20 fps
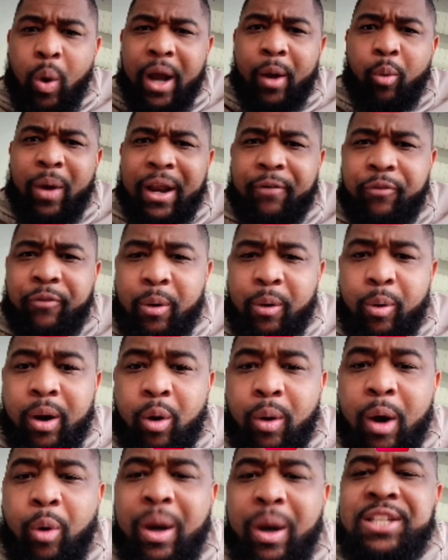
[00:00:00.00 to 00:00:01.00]

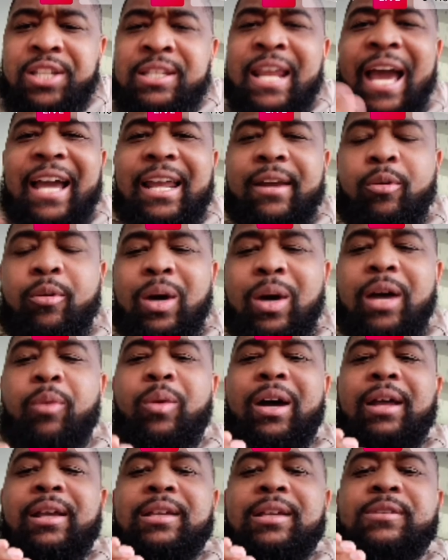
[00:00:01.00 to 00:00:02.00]
What's negative?
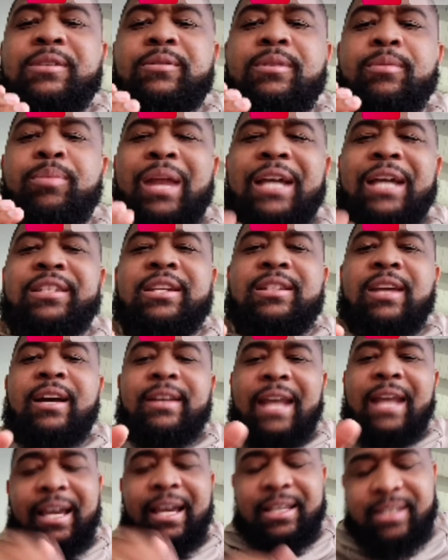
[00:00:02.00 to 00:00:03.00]
What has Blexit
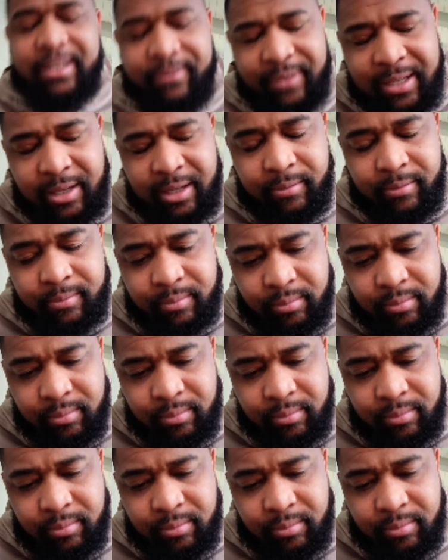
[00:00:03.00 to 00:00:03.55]
done negatively?